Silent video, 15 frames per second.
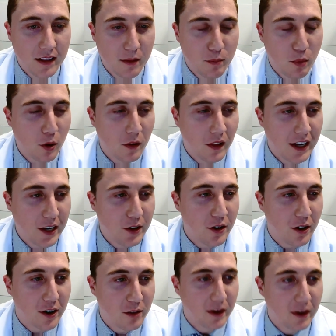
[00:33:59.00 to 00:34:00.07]
Bole, you
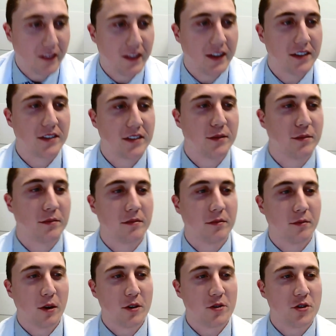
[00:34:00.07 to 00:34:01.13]
talked about this.
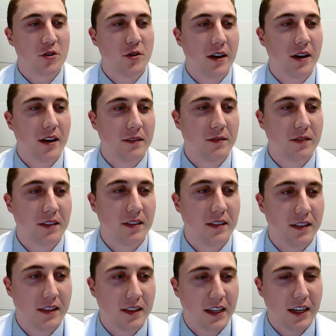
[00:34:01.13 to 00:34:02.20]
Why don't you uh,
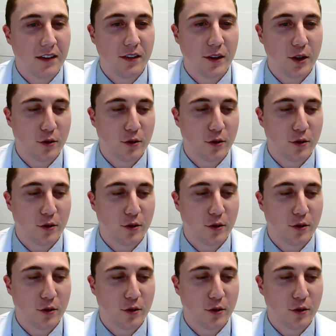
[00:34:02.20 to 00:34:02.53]
give a little